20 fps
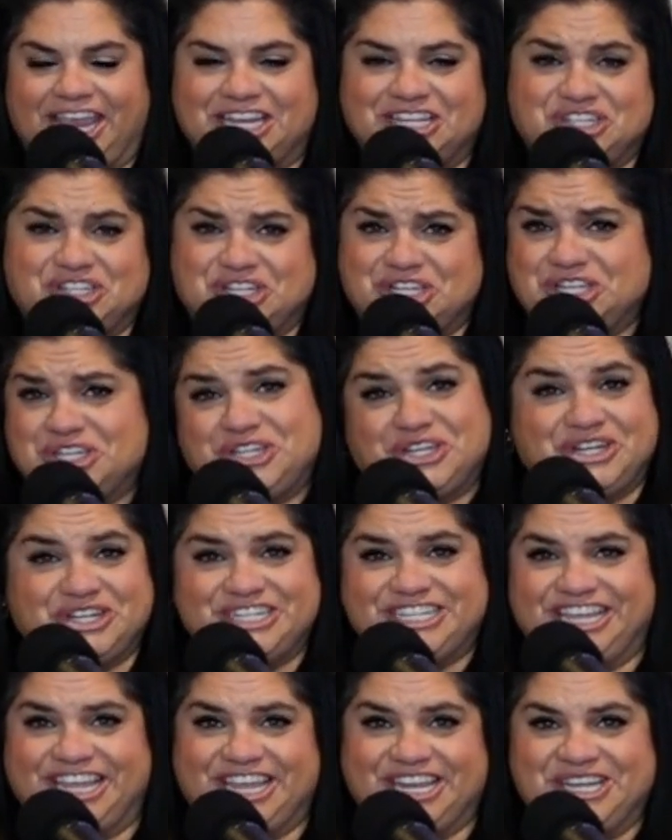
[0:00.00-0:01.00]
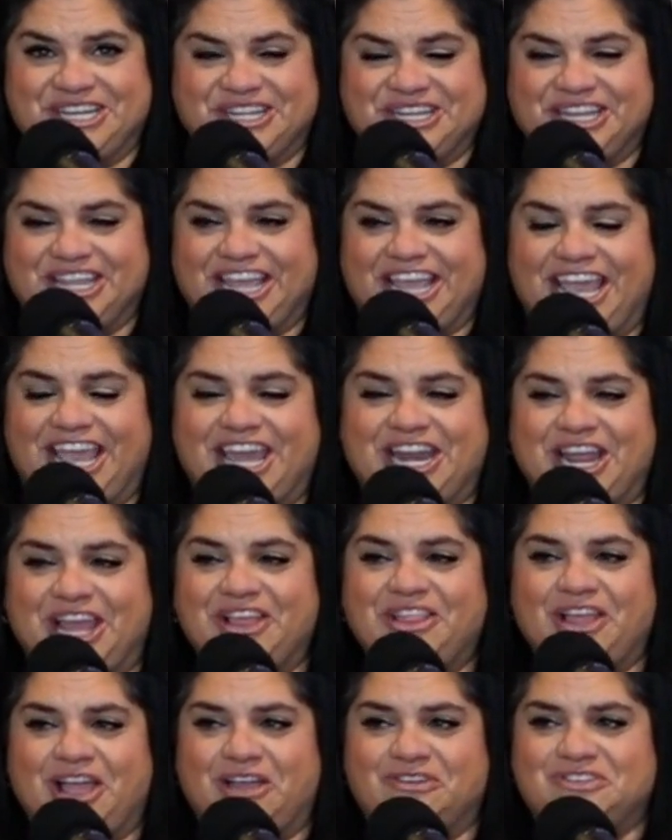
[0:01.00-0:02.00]
And she sure did. And
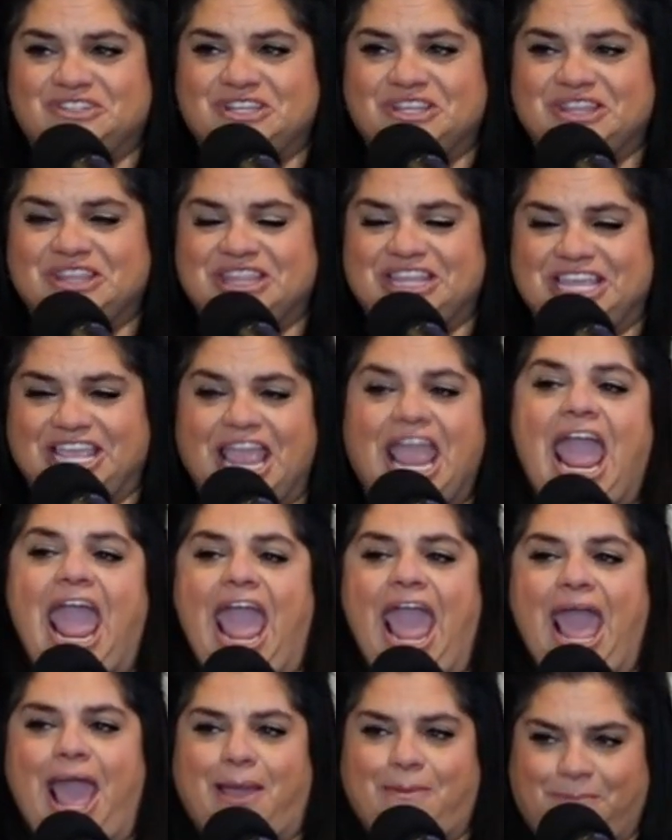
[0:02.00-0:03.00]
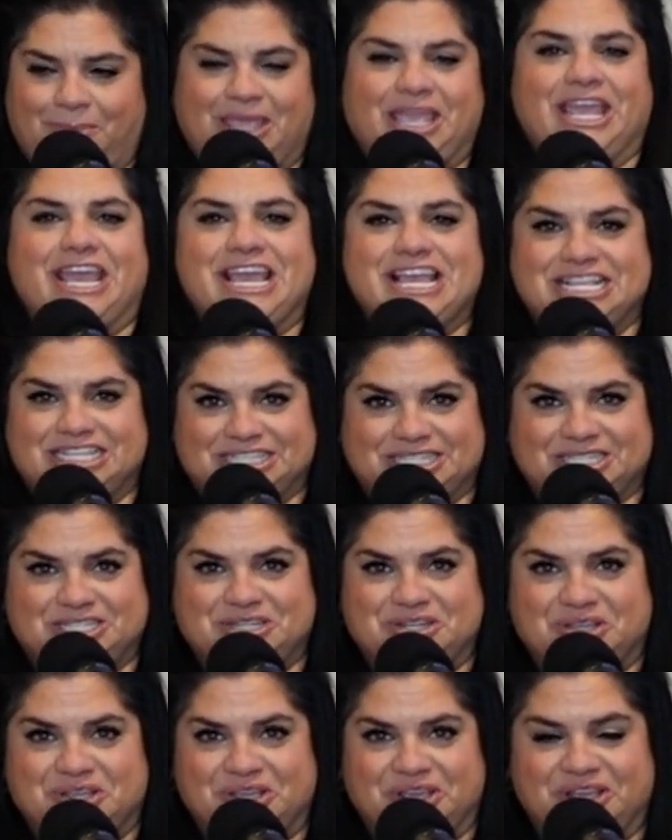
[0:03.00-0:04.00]
I left the
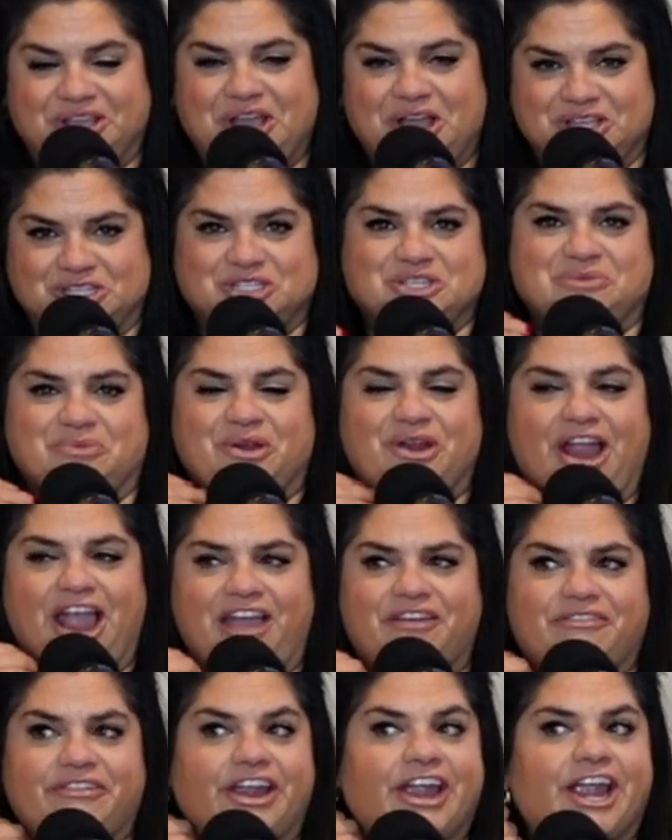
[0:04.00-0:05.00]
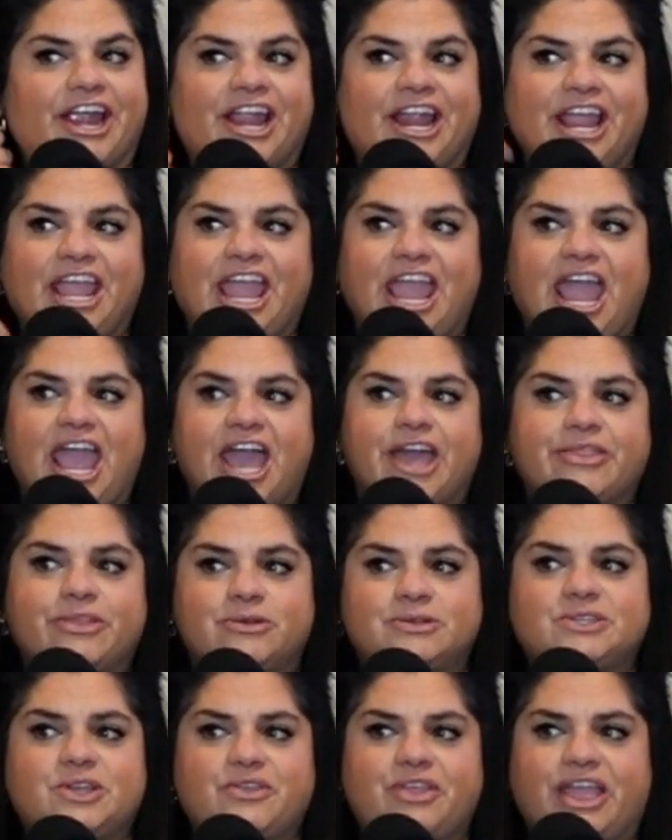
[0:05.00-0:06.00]
happiest customer ever. And
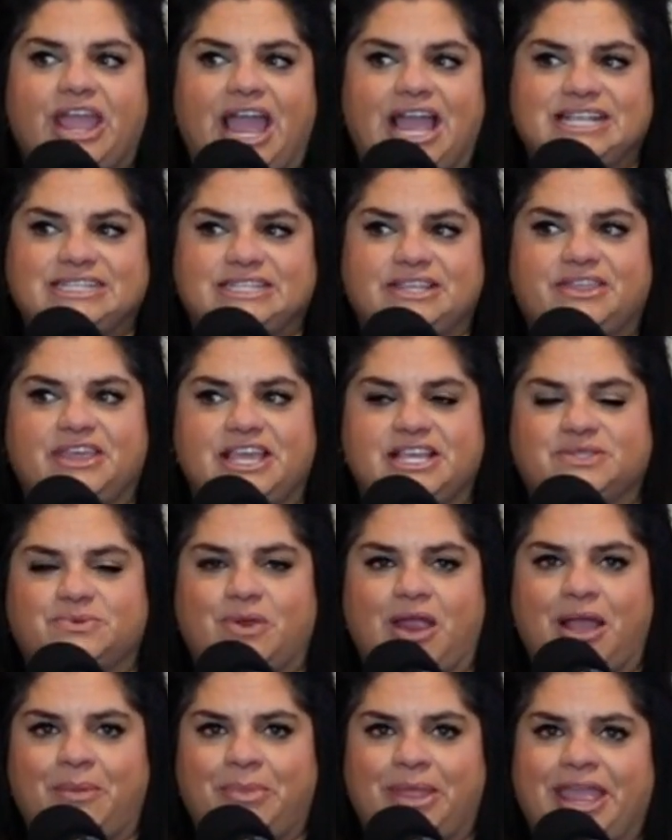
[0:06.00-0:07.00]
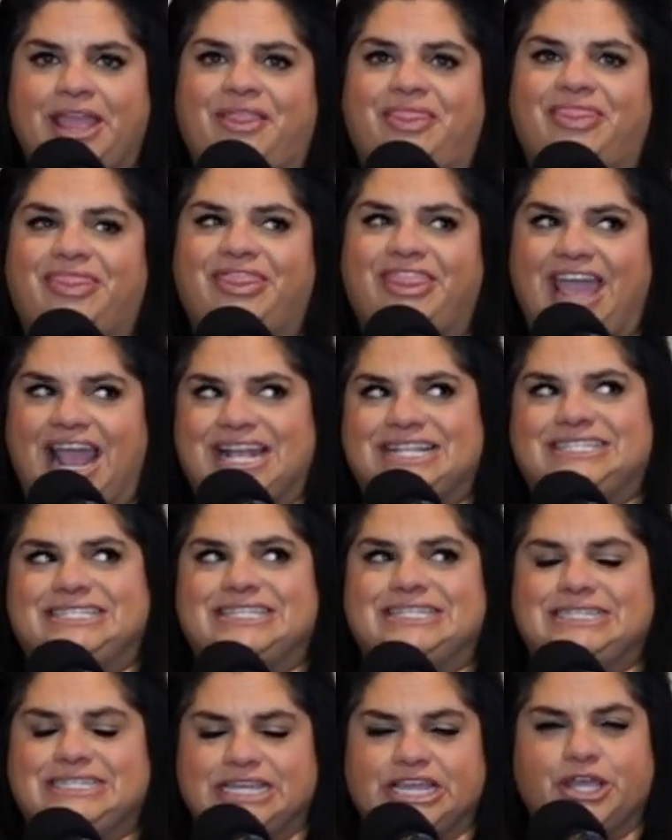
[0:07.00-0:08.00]
those are the kinds of things where I'm like, that's
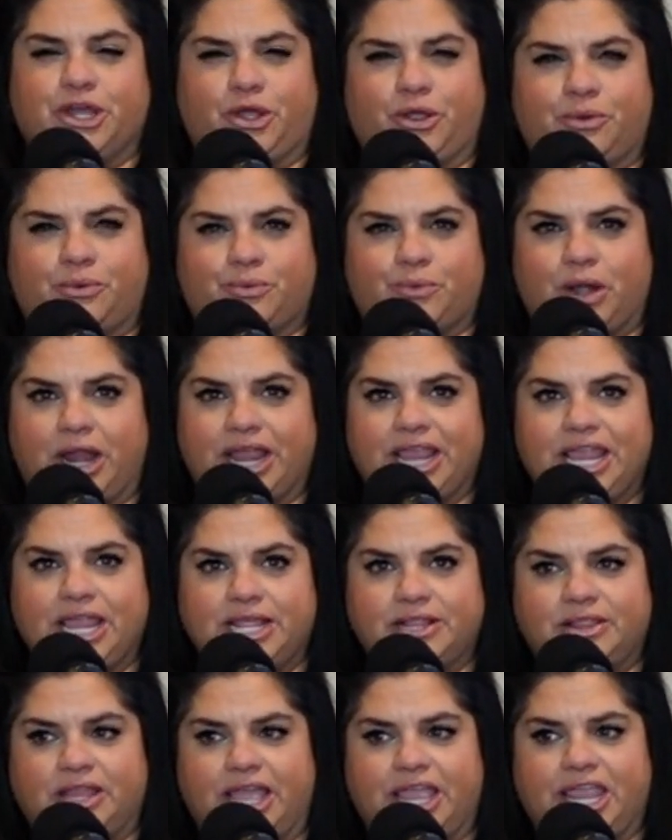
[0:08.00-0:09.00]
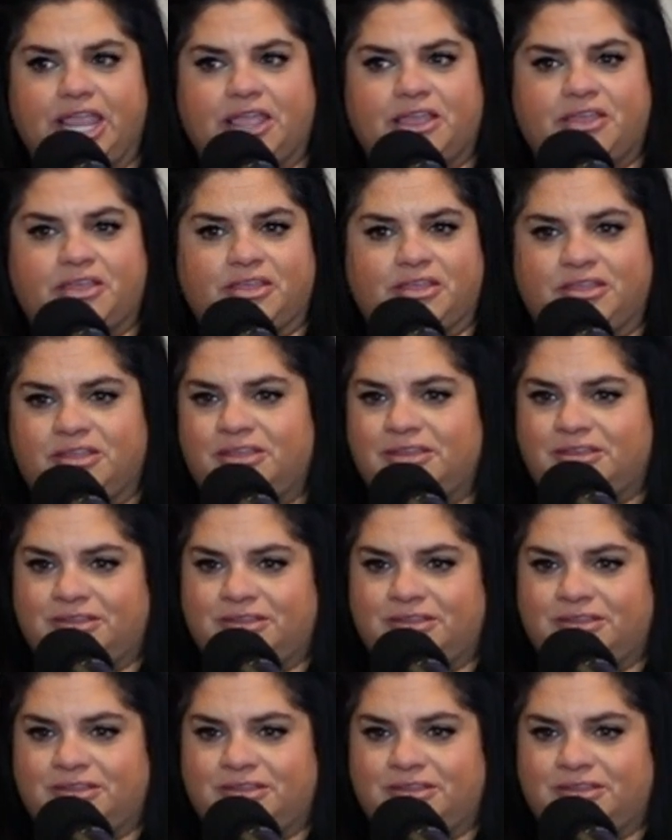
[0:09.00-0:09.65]
a deal, right? Like,